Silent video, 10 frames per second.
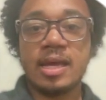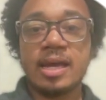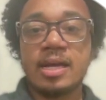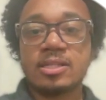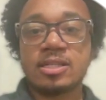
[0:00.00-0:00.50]

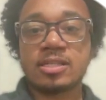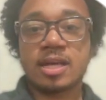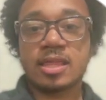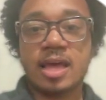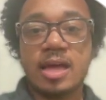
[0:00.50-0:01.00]
Just like
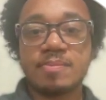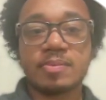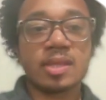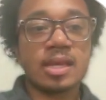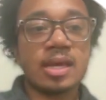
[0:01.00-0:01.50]
that.
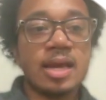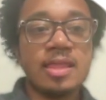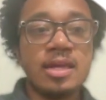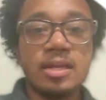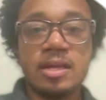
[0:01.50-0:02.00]
And
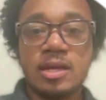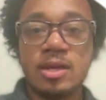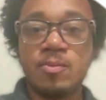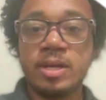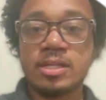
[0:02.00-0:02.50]
then
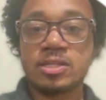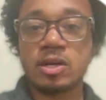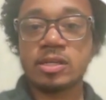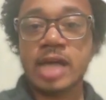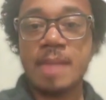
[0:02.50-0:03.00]
we can start
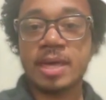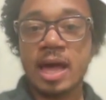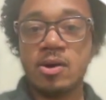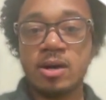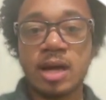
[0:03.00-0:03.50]
typing
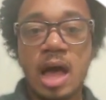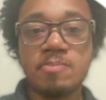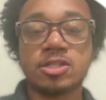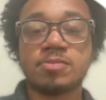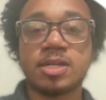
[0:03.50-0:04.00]
out
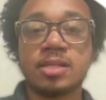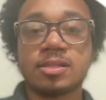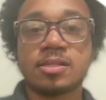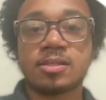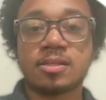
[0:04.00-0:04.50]

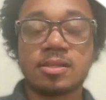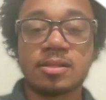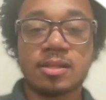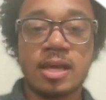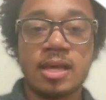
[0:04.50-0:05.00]
accomplishments
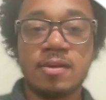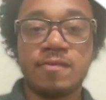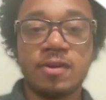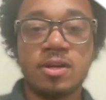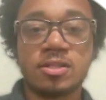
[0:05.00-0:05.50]
like
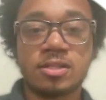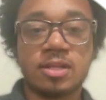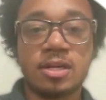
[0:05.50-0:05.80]
first,